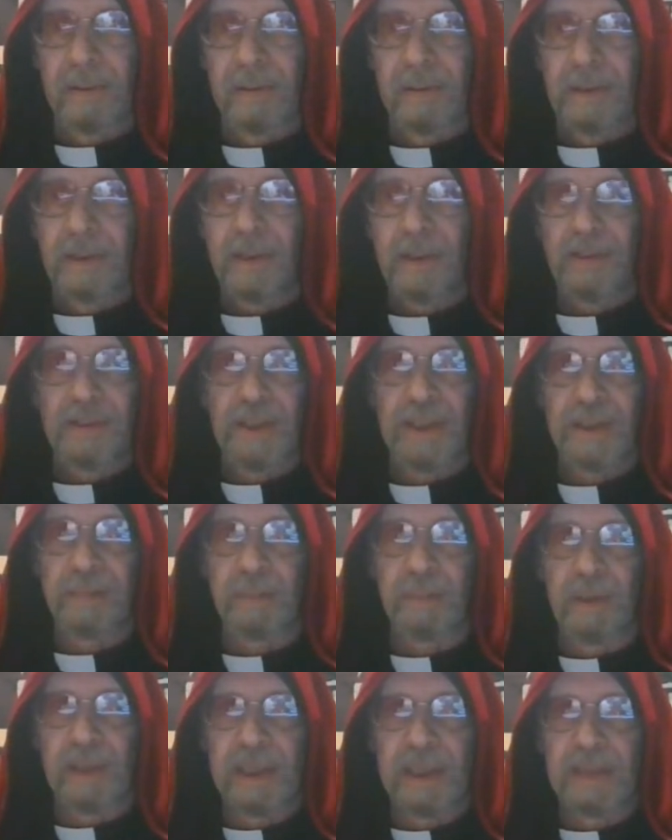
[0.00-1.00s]
You don't
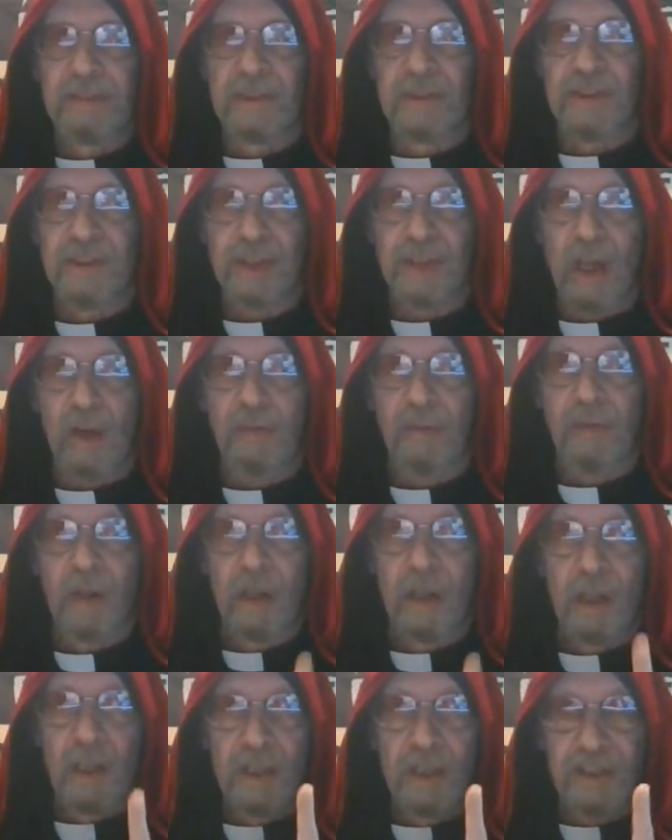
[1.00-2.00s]
disbelieve yourself,
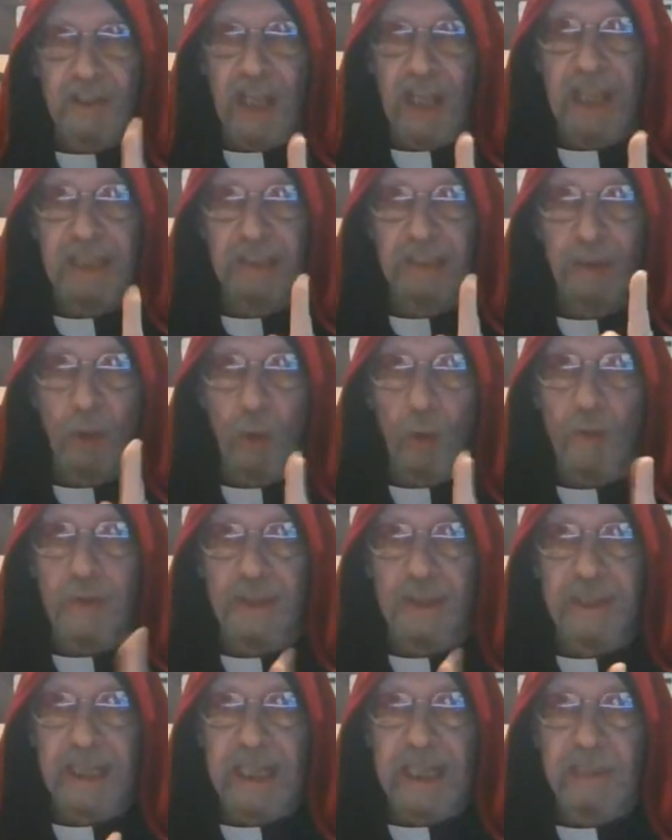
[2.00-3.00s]
Satan, or
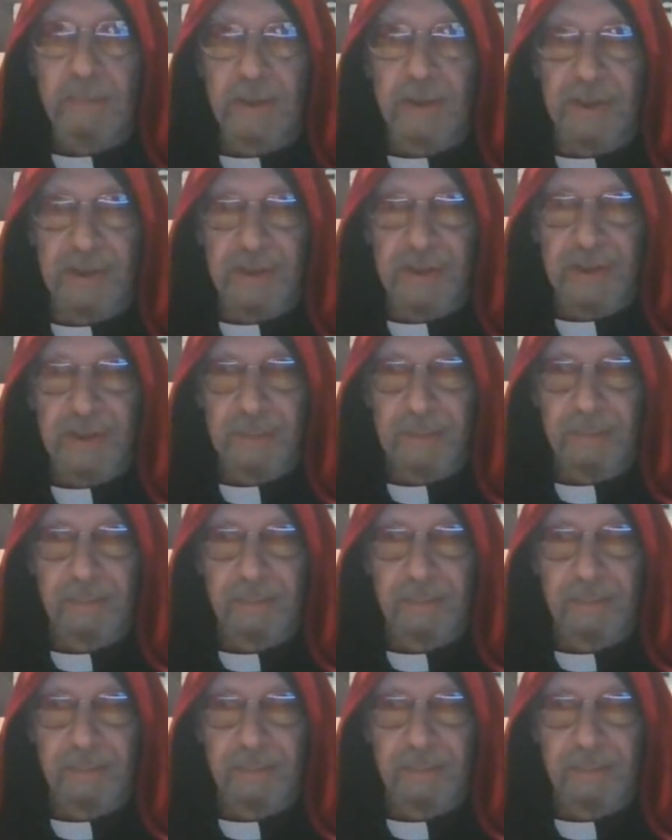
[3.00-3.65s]
the demons.